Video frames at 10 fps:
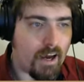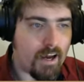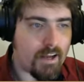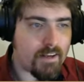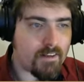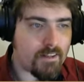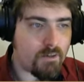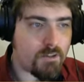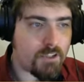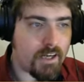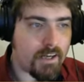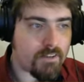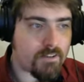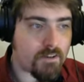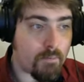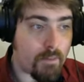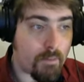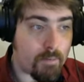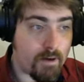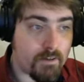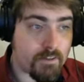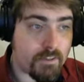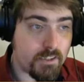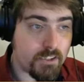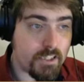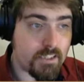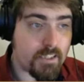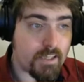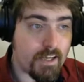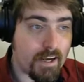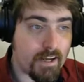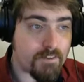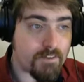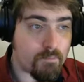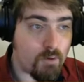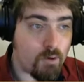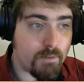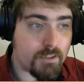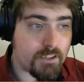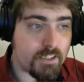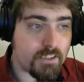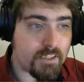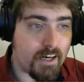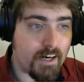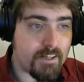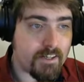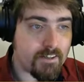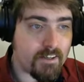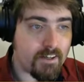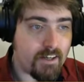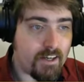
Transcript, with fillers: And Yojih has the personal shield, he has mobile shields to hide under.